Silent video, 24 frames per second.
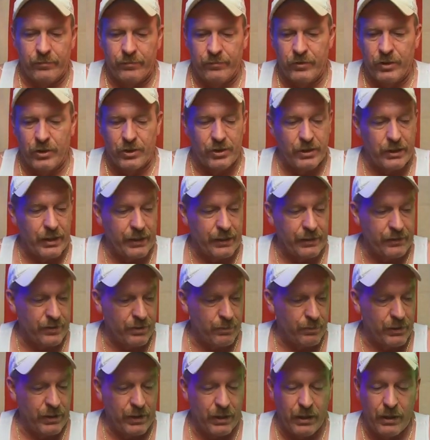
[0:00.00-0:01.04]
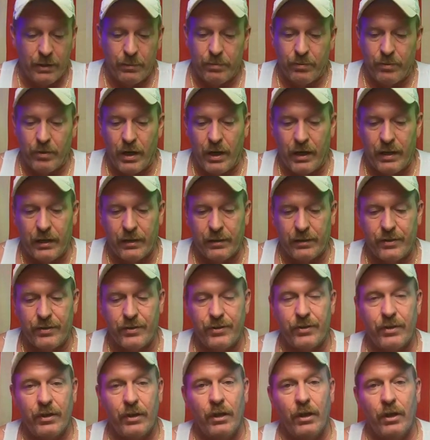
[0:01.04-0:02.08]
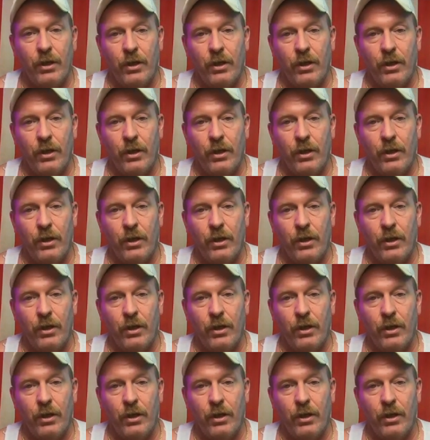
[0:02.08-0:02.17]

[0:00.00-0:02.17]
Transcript: just like some of the other products,